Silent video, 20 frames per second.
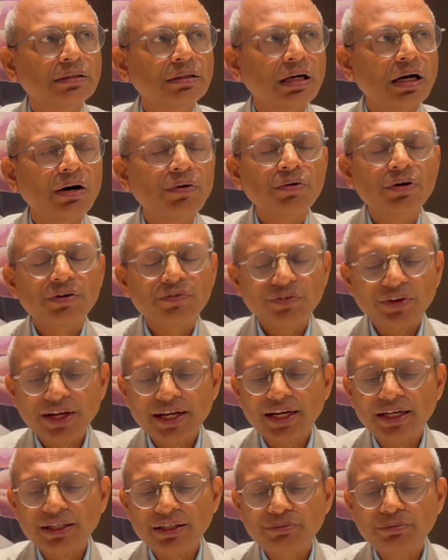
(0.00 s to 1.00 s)
our
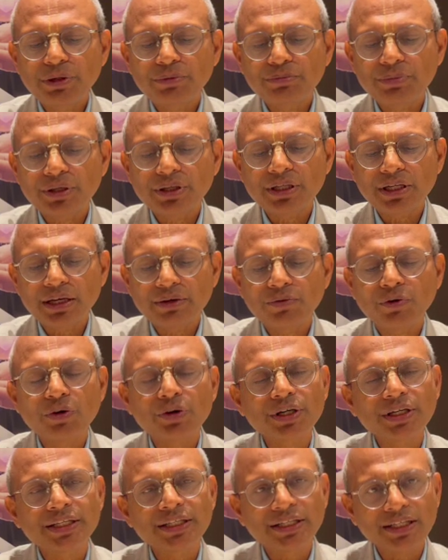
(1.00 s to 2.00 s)
faculty member have
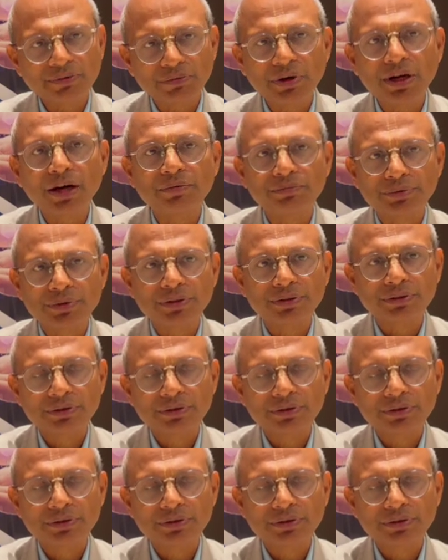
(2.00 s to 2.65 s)
already developed